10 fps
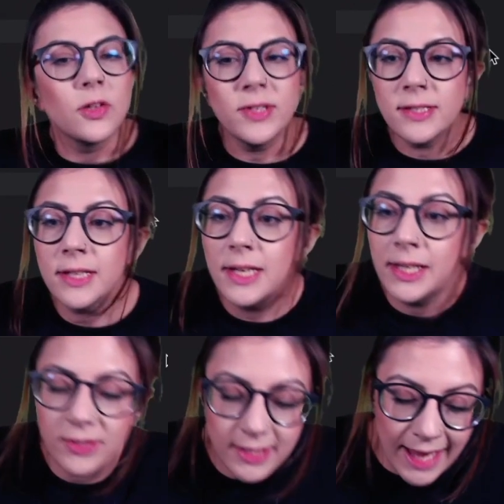this is going to
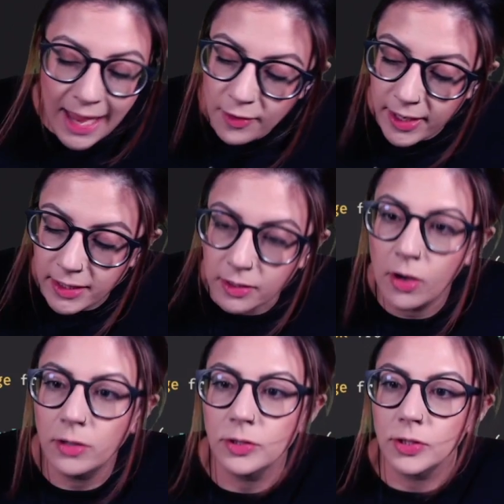give us an error in the
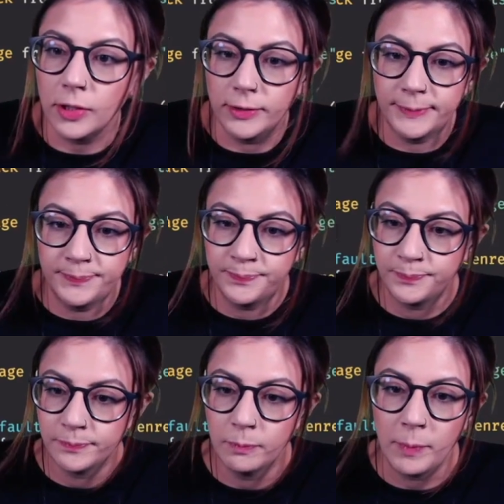console
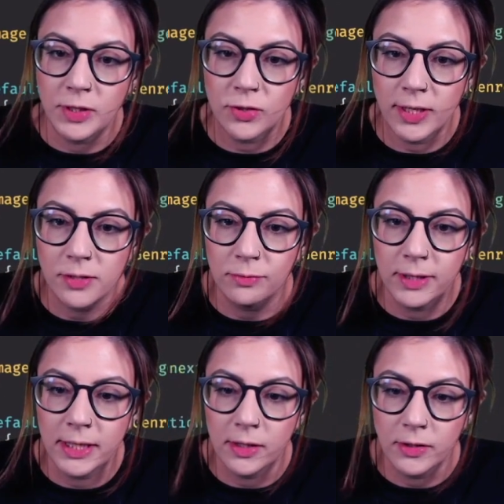when we try to
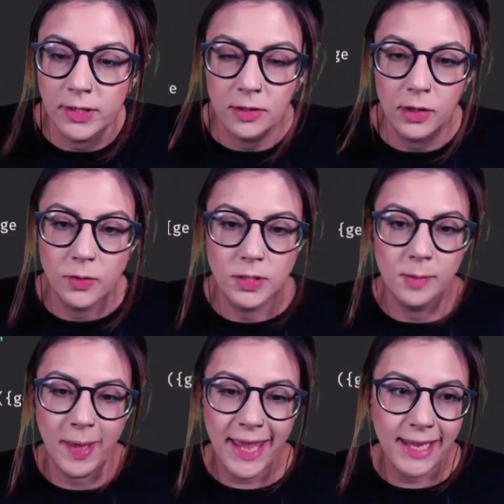reload this and go to the
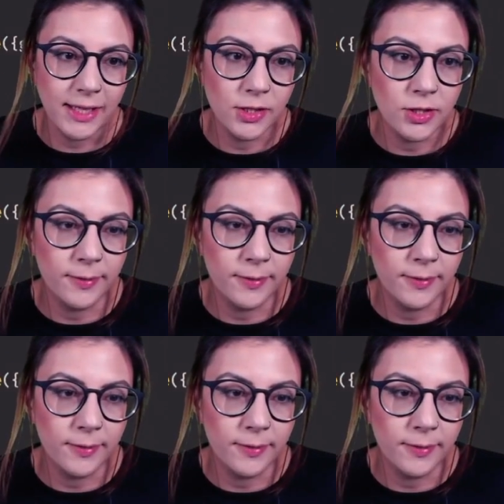page.